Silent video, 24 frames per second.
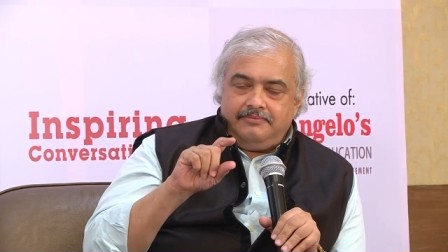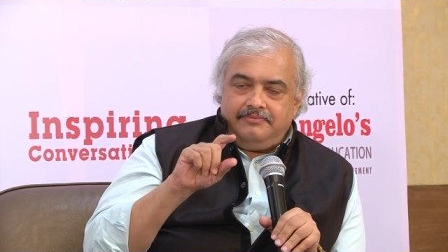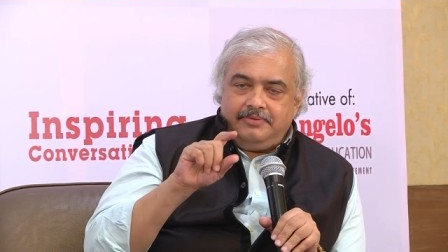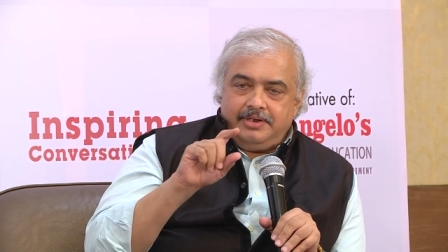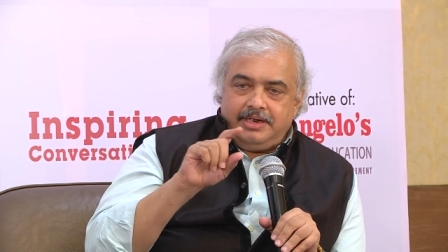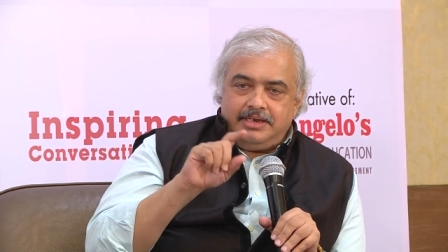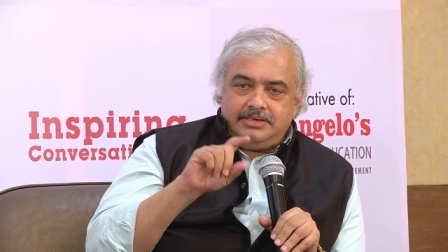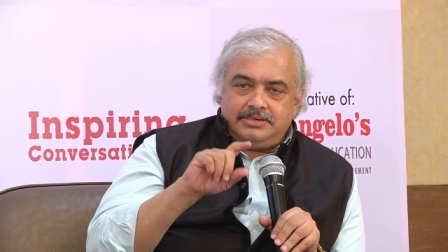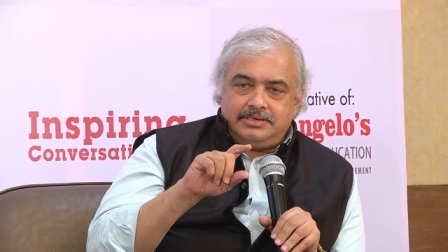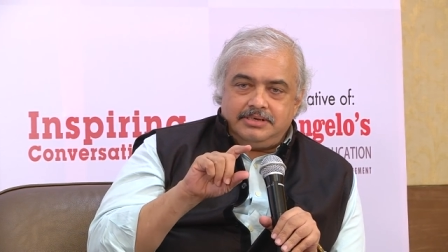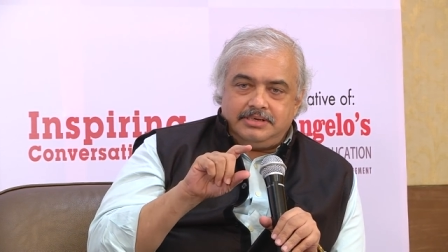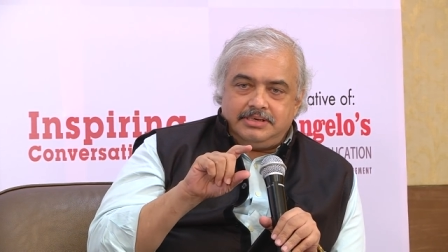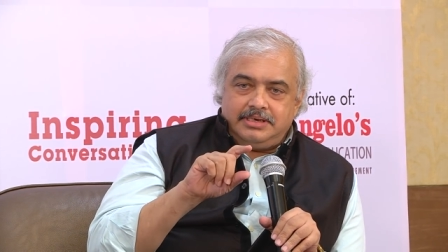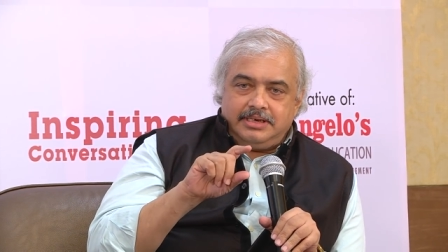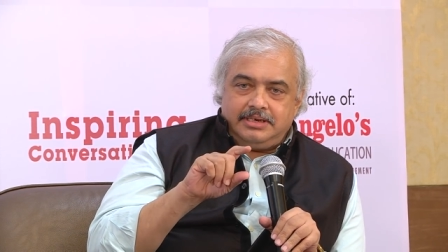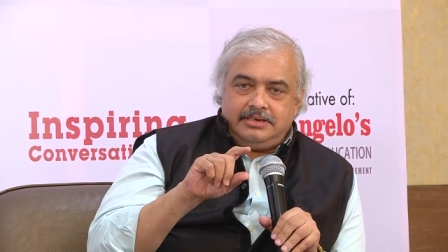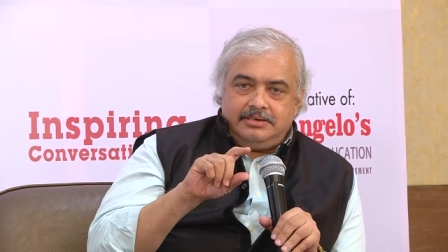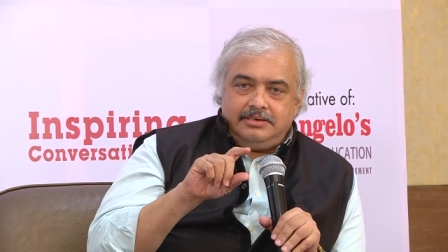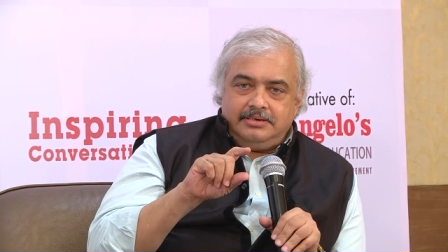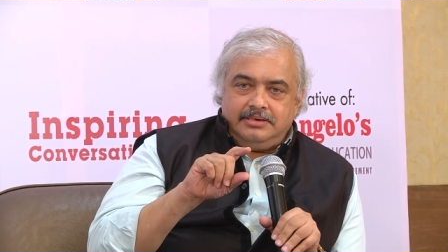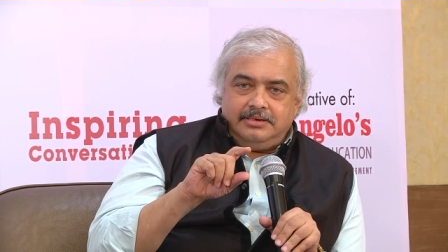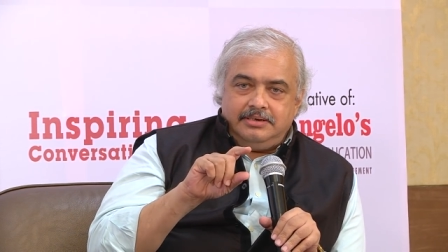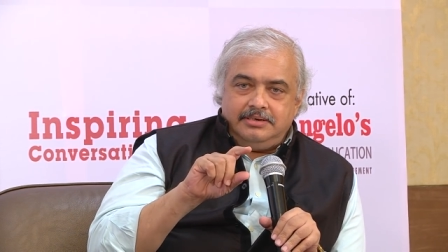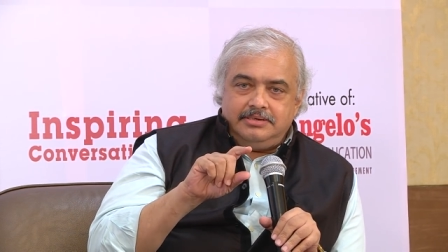financial
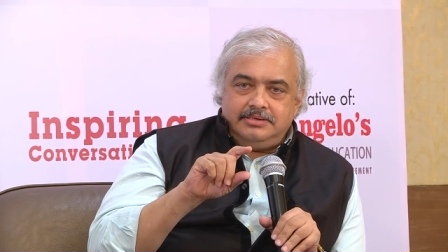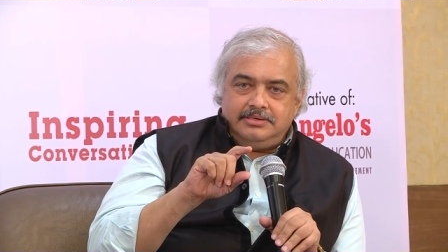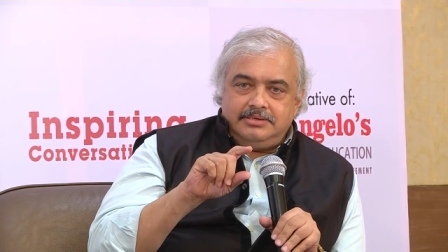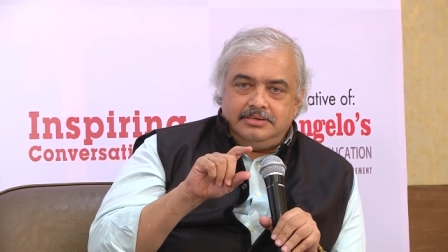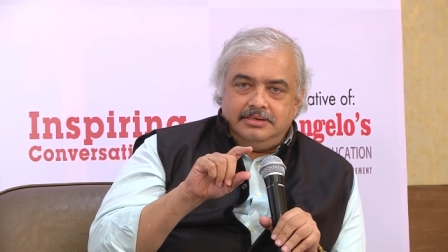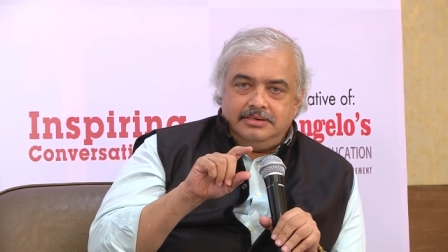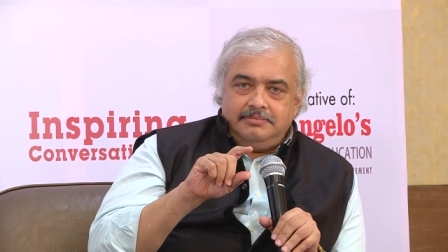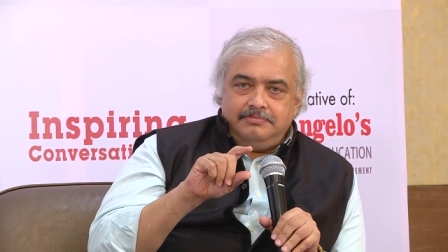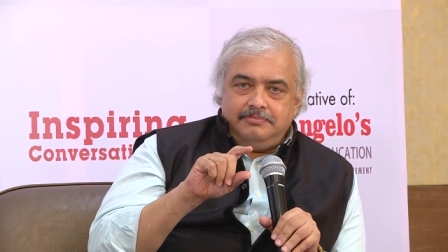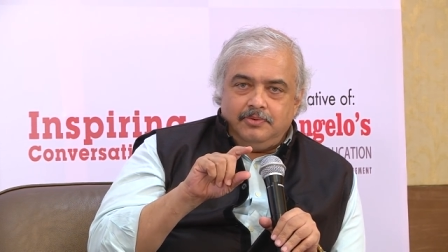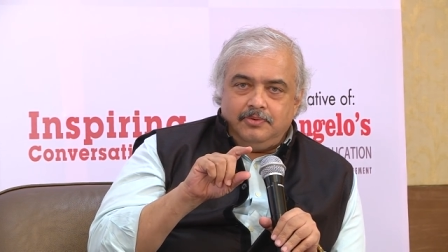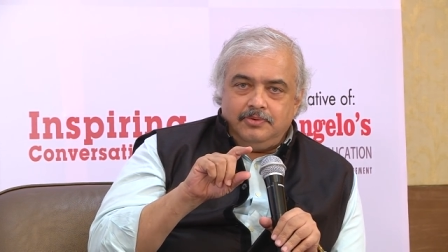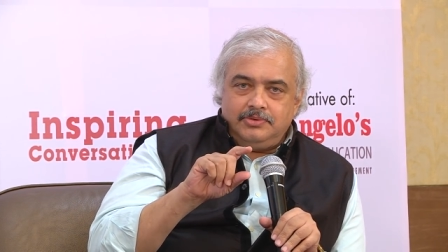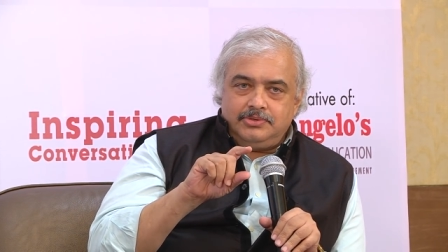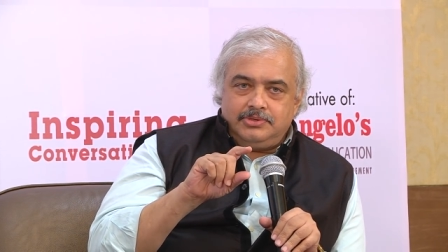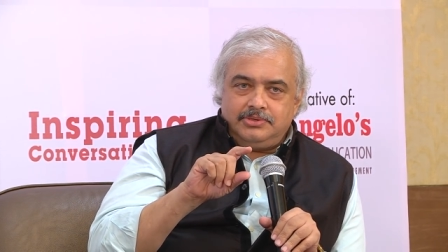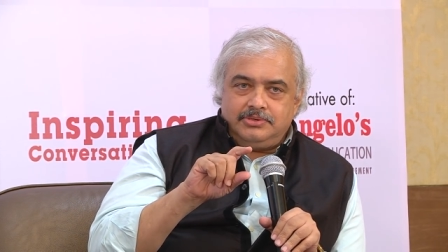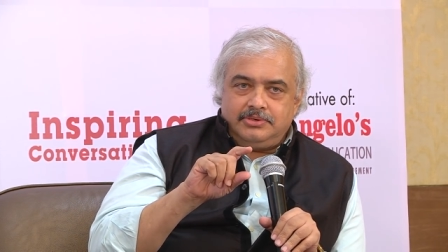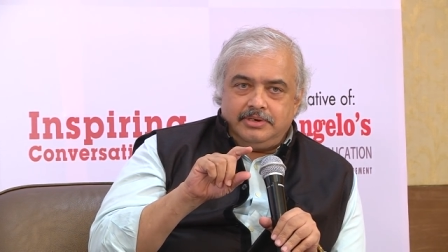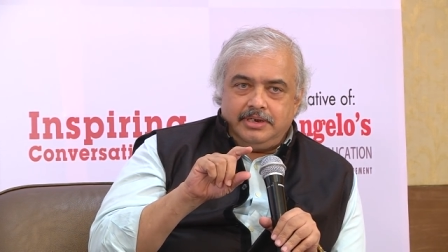sector is the most